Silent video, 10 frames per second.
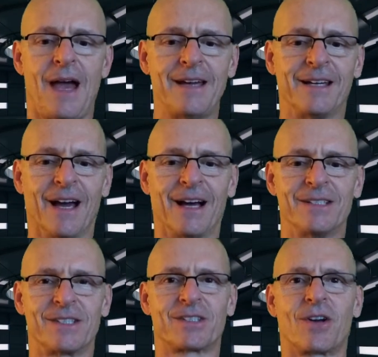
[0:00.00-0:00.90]
Hey
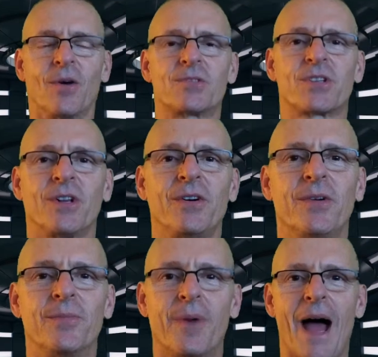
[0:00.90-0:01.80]
guys, it's Coach
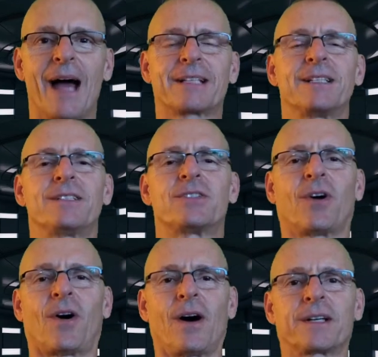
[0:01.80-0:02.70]
Lew back to
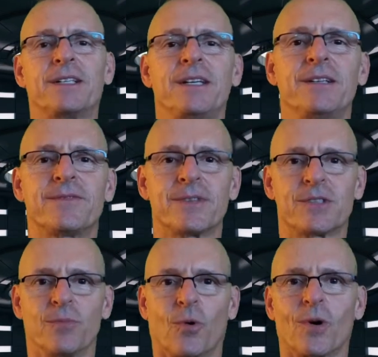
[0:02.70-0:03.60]
talk to you for
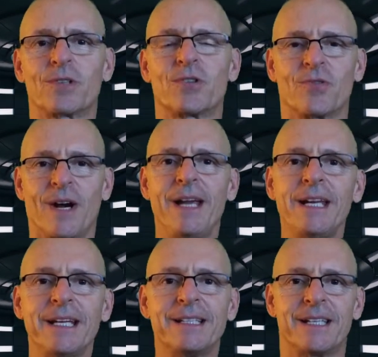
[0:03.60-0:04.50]
some more
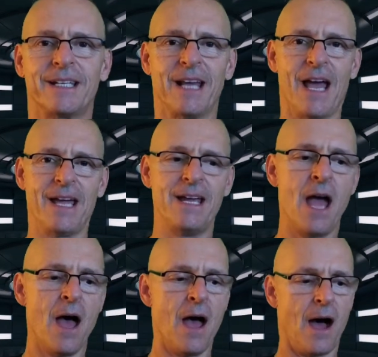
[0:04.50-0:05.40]
training today
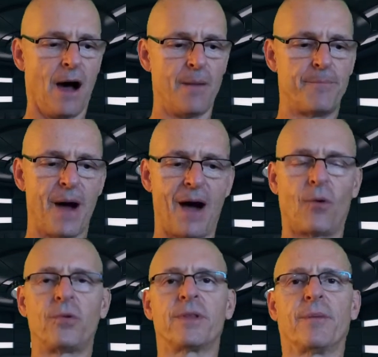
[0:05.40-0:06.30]

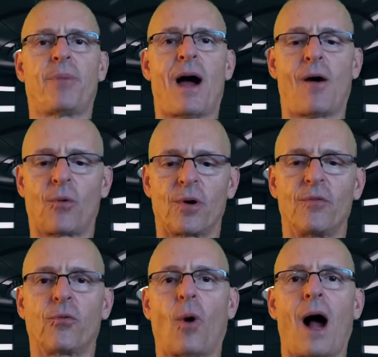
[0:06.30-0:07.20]
about the power
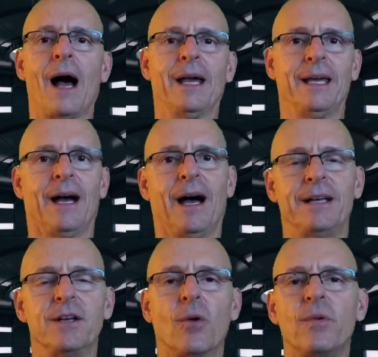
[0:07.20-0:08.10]
of why.
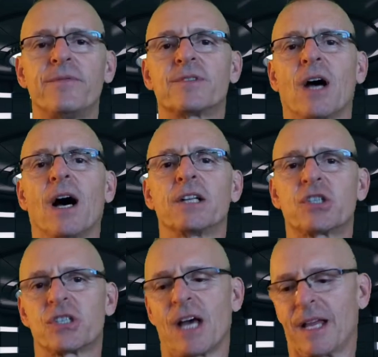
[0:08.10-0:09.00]
I know we've
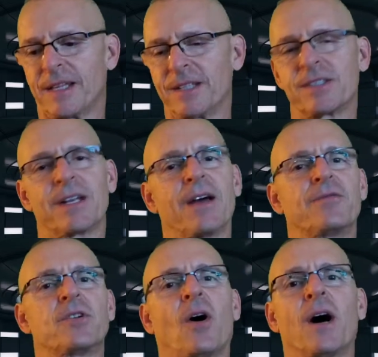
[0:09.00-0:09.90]
touched on this and
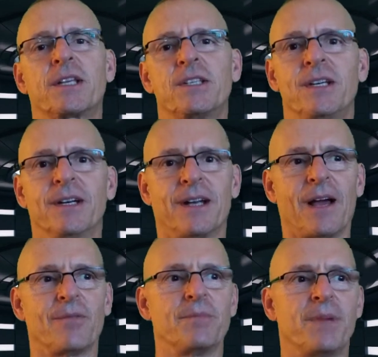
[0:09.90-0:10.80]
I've talked to you and
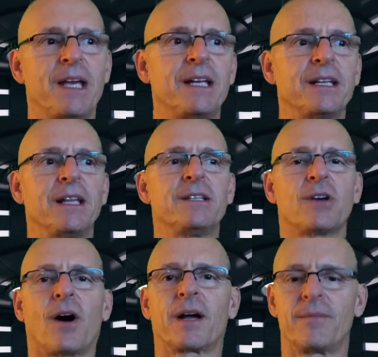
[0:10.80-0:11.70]
I repeatedly
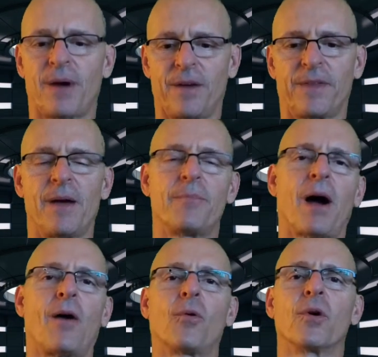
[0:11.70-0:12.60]
talk about that
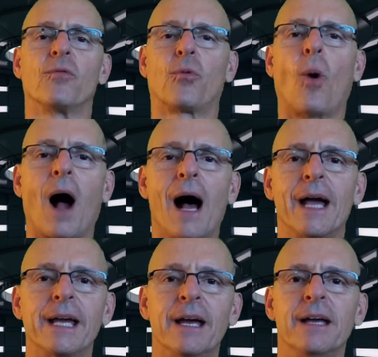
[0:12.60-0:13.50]
power of
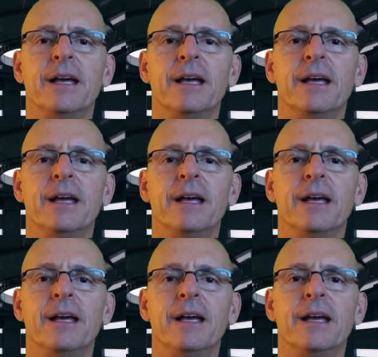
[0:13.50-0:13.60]
why